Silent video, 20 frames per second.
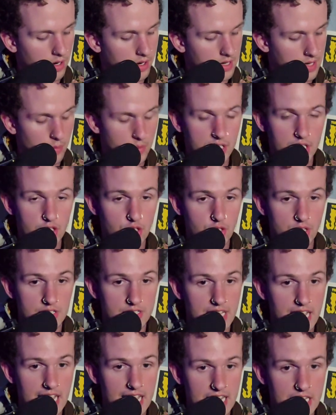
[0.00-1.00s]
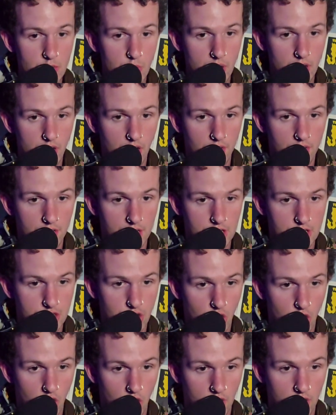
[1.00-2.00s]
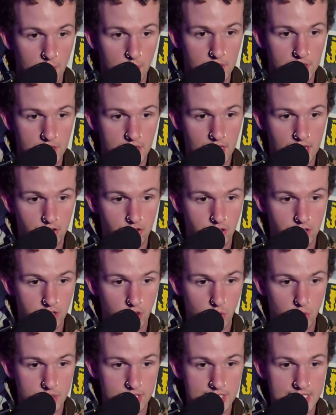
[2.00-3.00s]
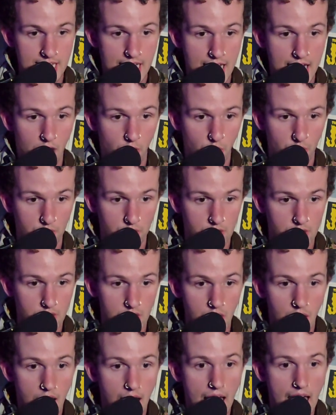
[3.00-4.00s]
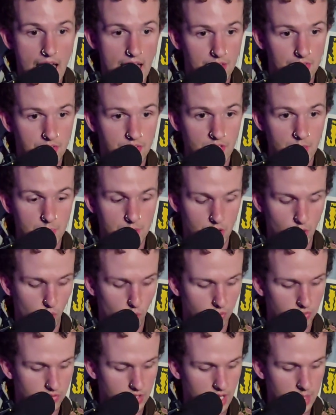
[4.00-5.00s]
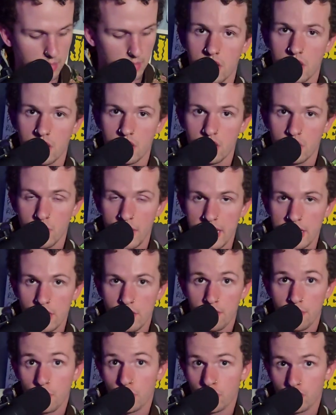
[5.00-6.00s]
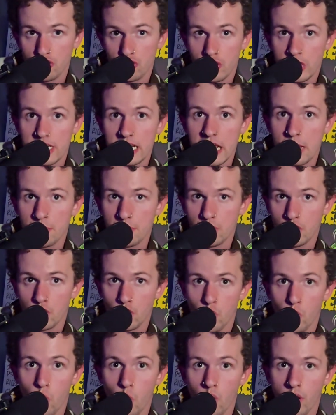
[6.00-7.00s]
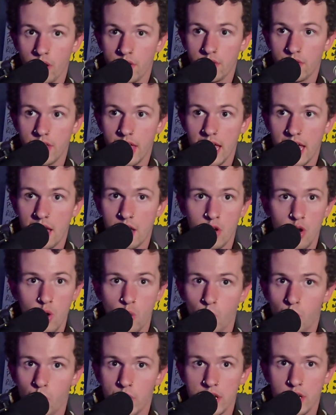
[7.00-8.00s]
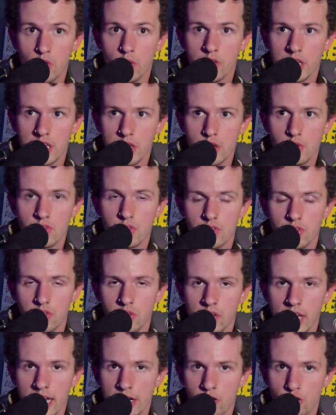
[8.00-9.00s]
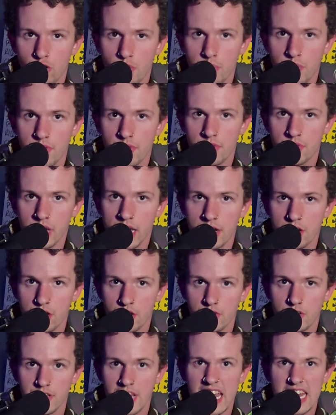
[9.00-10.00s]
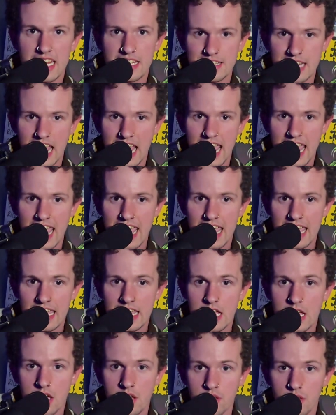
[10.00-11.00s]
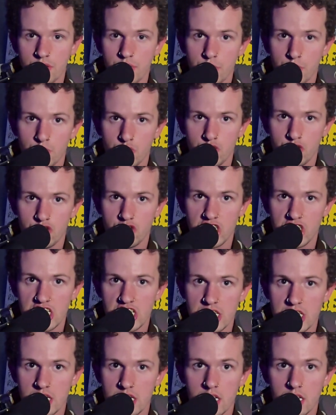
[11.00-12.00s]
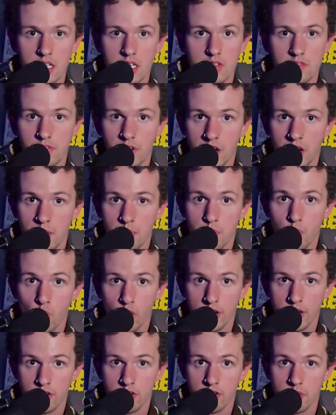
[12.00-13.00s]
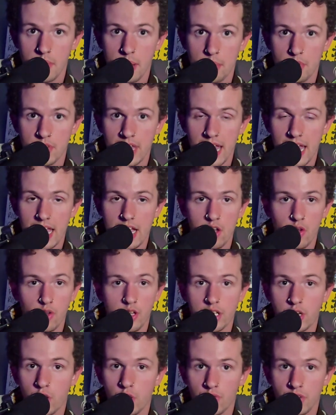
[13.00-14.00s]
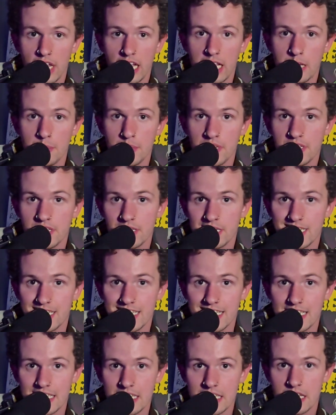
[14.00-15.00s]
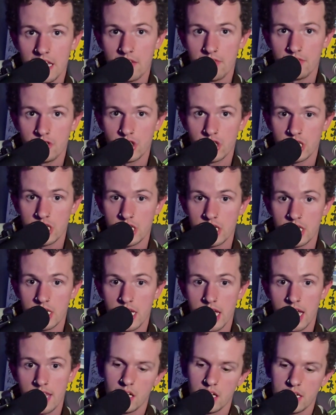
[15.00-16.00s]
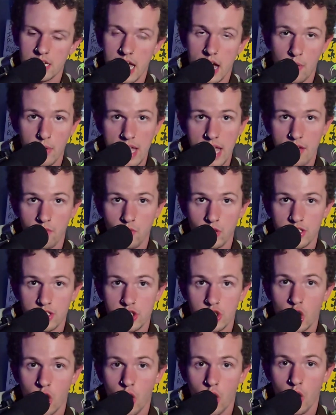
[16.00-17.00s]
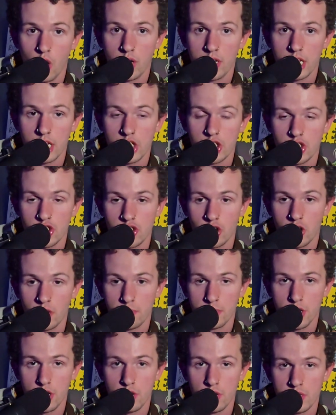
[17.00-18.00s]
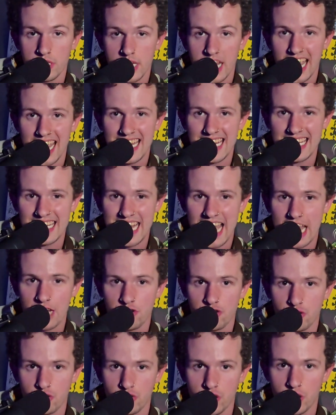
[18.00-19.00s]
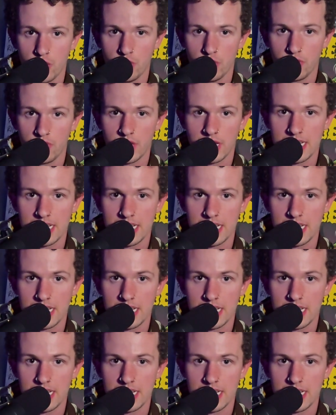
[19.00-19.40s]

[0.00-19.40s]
Now, we can do this anywhere on the guitar, and we can actually go down a half step and whole step. You might know from your string names and chords that we only use a select group of letters, and that is A through G. It's very important you remember that. It only goes A, B, C, D, E, F, G. Now we have what's called sharp notes and natural notes.